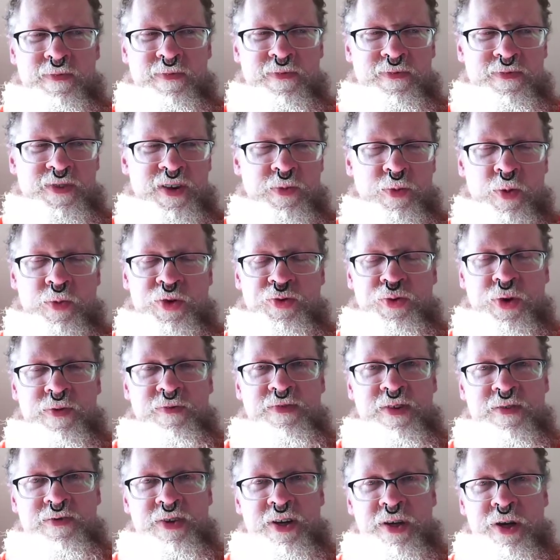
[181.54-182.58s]
somewhere between
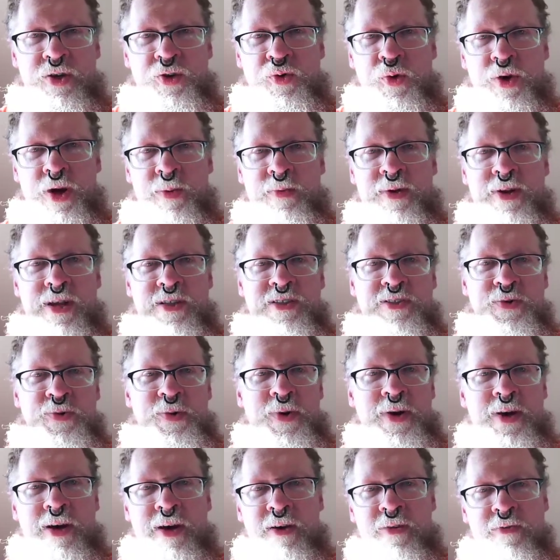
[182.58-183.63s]
15 and 20 minutes
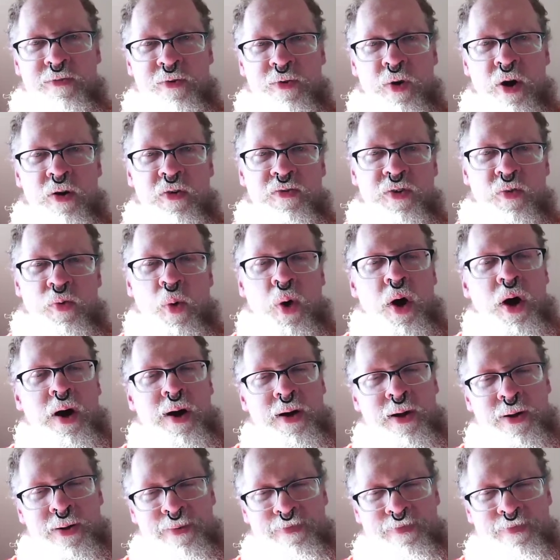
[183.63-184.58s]
away for of a walk.